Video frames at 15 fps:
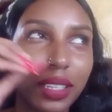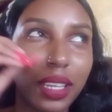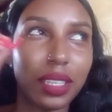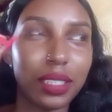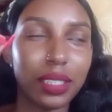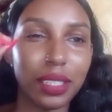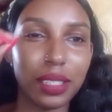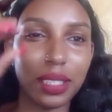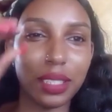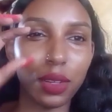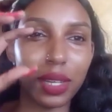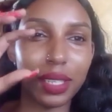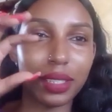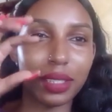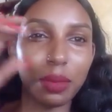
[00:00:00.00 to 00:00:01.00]
like
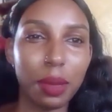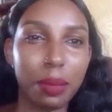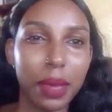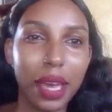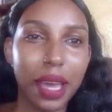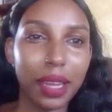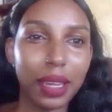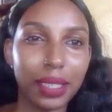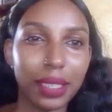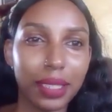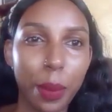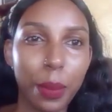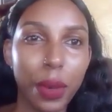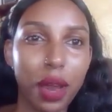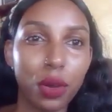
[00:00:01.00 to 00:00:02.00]
zilikuwa zimemea, like
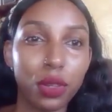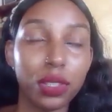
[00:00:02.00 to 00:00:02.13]
somehow.